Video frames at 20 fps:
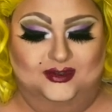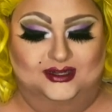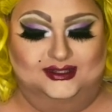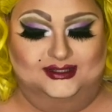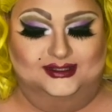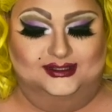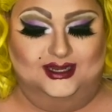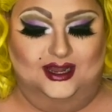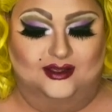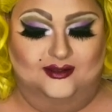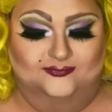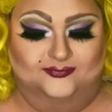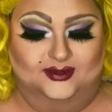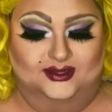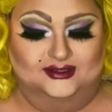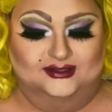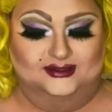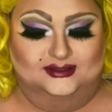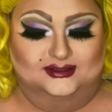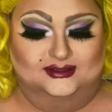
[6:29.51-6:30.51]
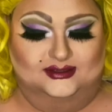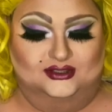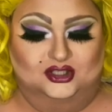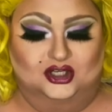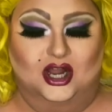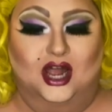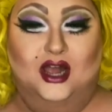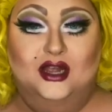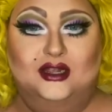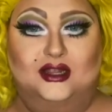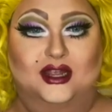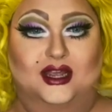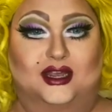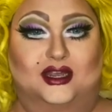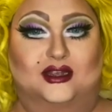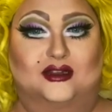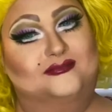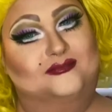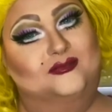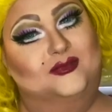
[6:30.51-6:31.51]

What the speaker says: itself is chocolate.